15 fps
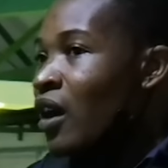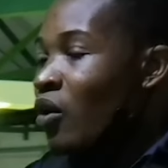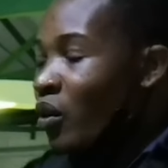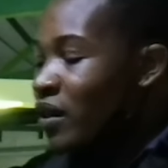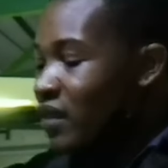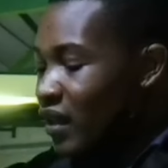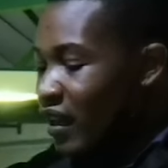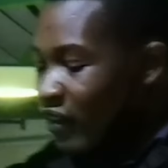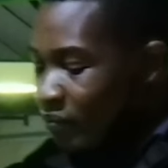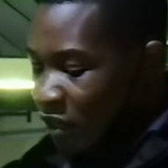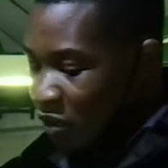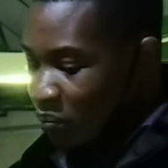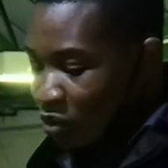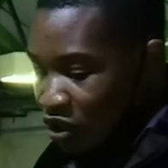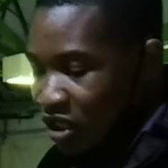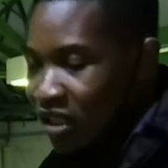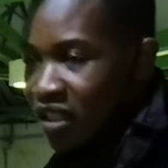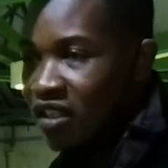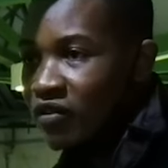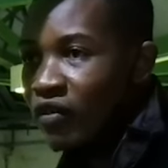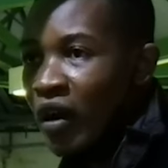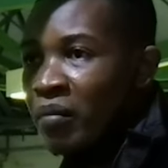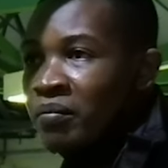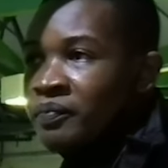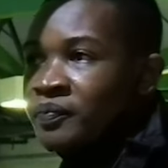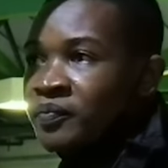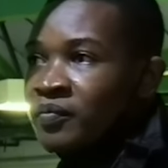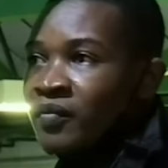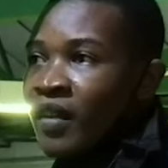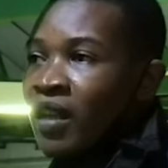When the government bought this farm,
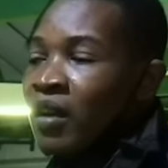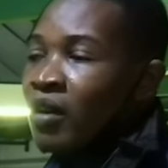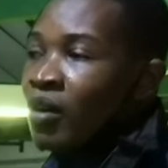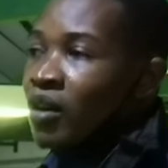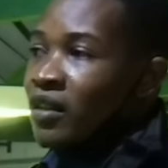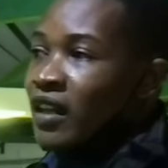mm.